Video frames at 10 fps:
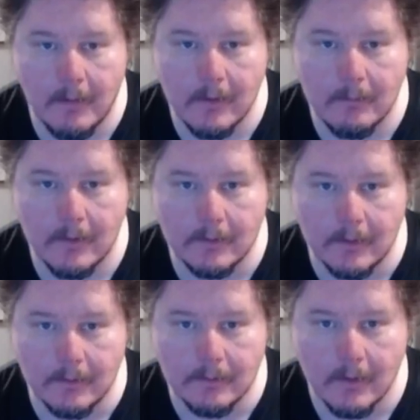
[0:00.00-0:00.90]

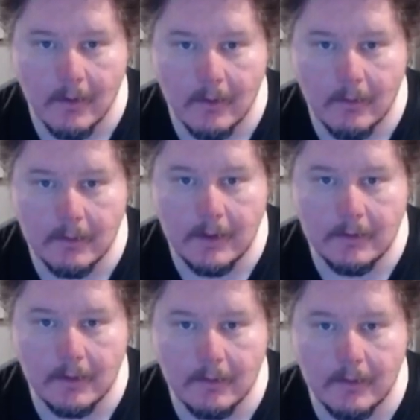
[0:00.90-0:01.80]
biomolecules would
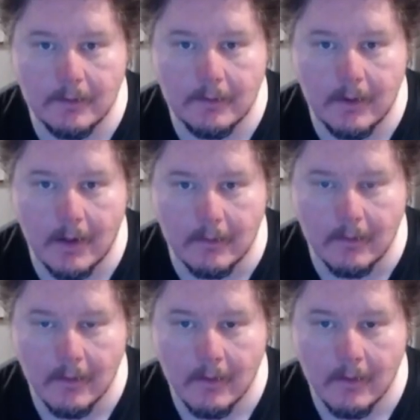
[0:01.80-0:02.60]
need to cluster together